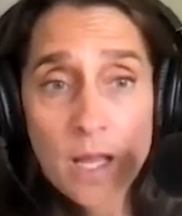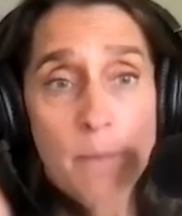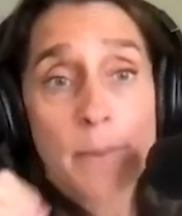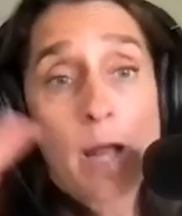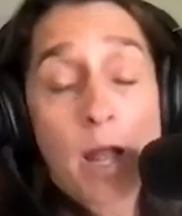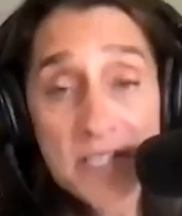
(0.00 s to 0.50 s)

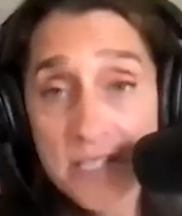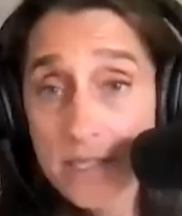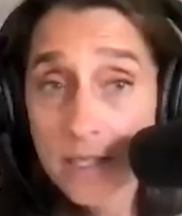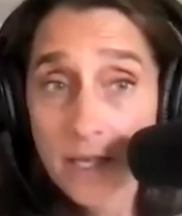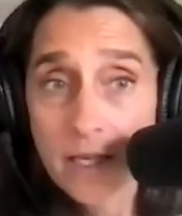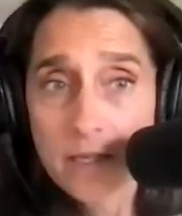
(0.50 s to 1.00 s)
but
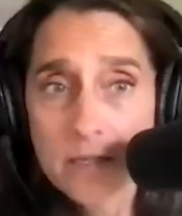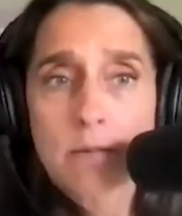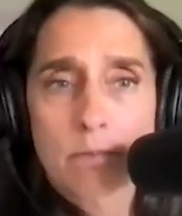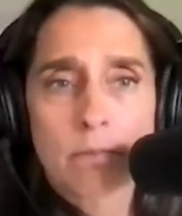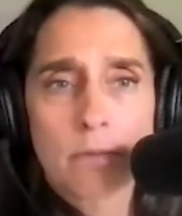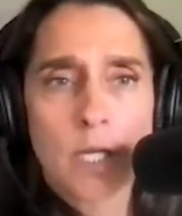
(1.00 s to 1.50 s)
honestly, it's
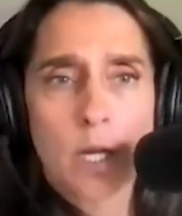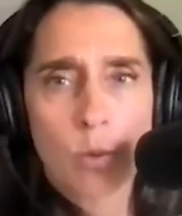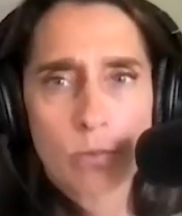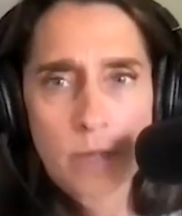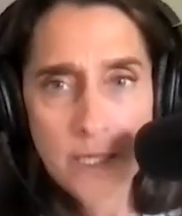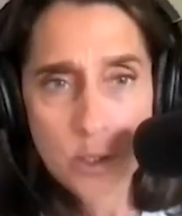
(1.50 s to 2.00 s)
you know
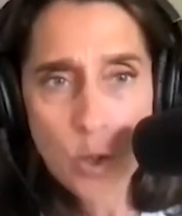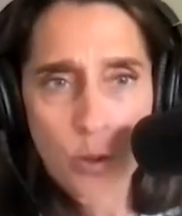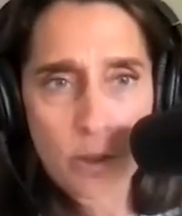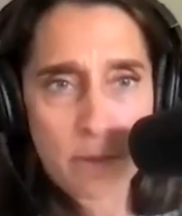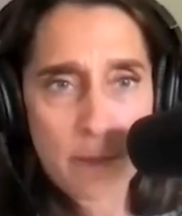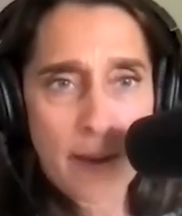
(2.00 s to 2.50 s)
it's
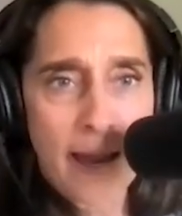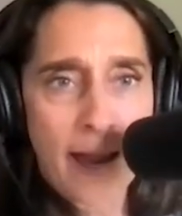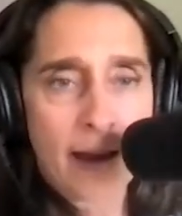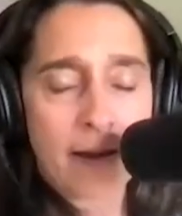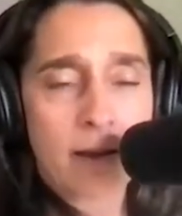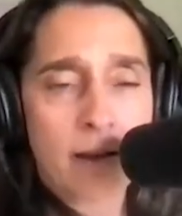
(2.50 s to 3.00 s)
holding me
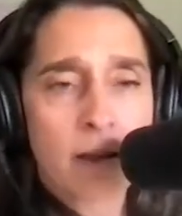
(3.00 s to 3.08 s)
back.